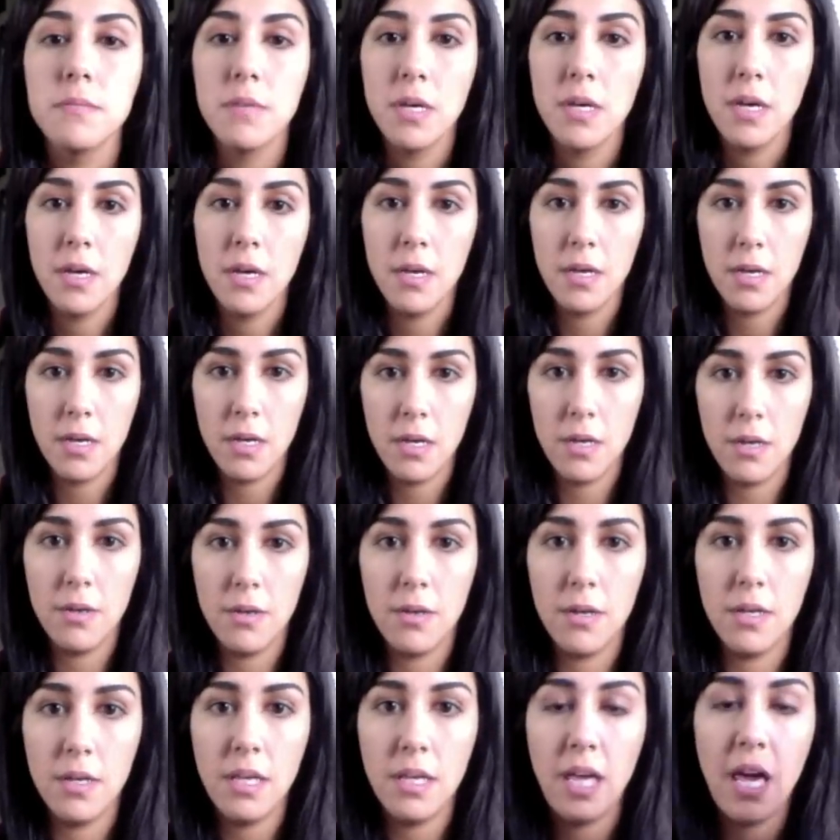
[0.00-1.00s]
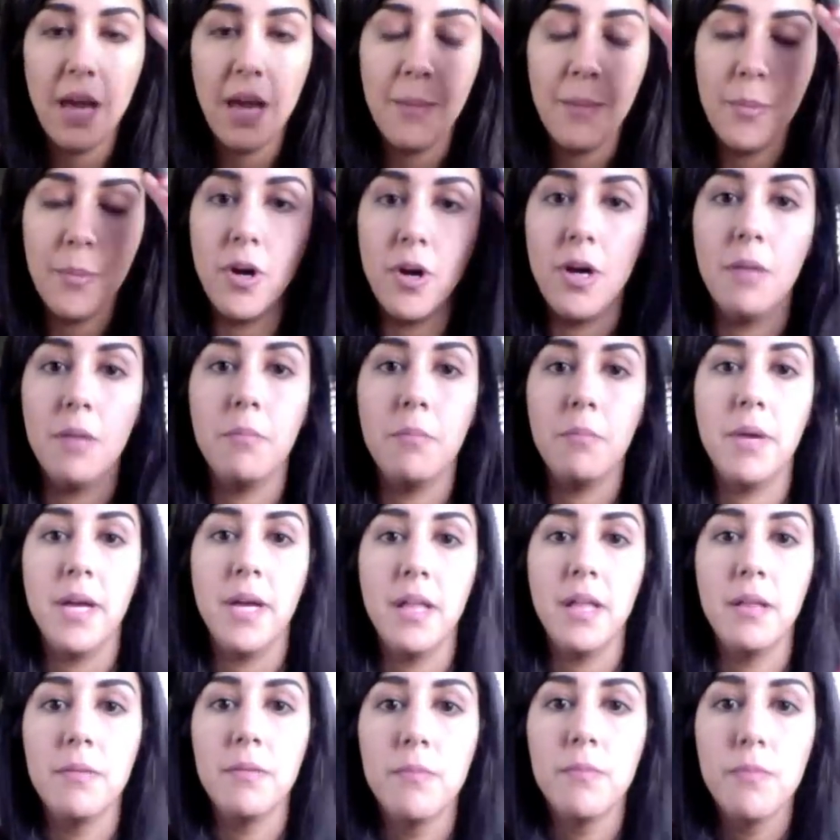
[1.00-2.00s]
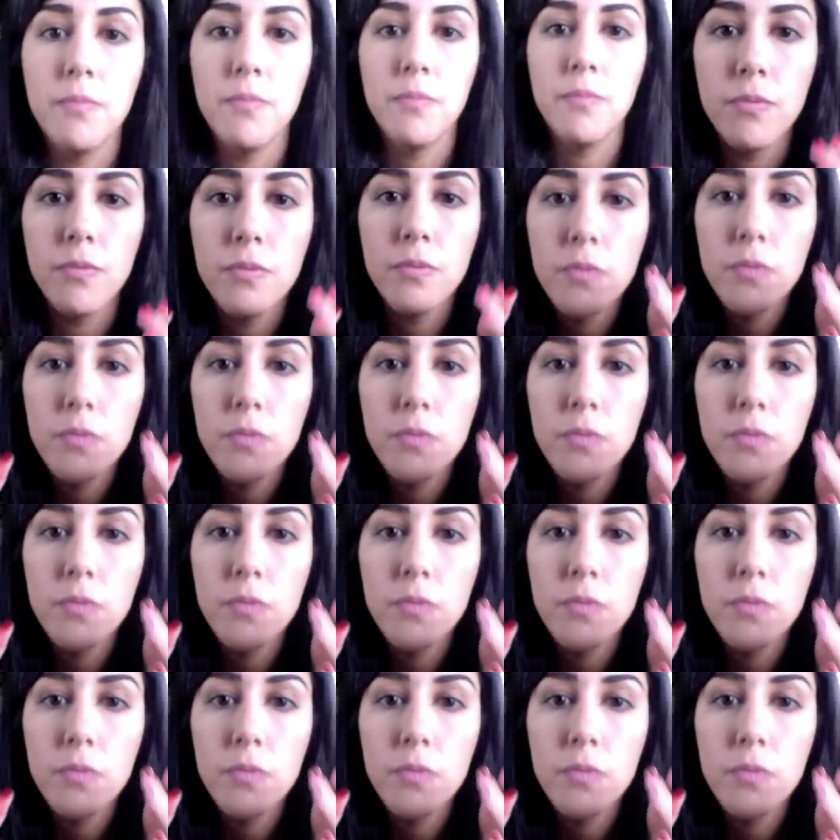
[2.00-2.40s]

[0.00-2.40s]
This camera on my